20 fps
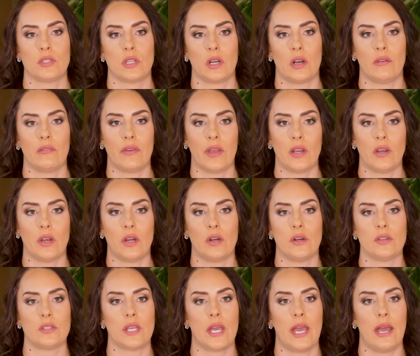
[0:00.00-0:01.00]
and our
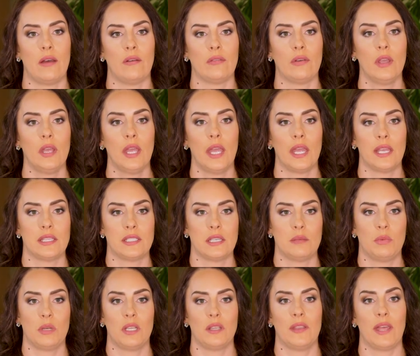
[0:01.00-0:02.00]
vendors have
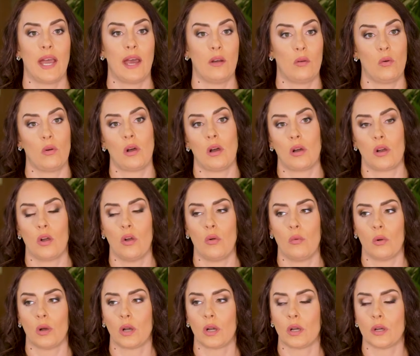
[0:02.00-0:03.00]
exhibited that or our
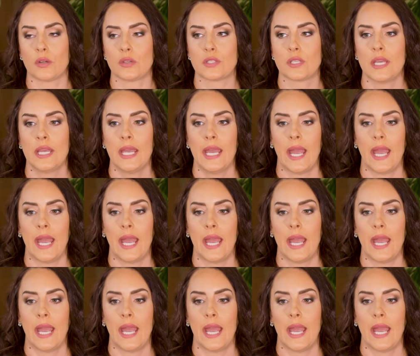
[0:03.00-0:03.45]
coworkers.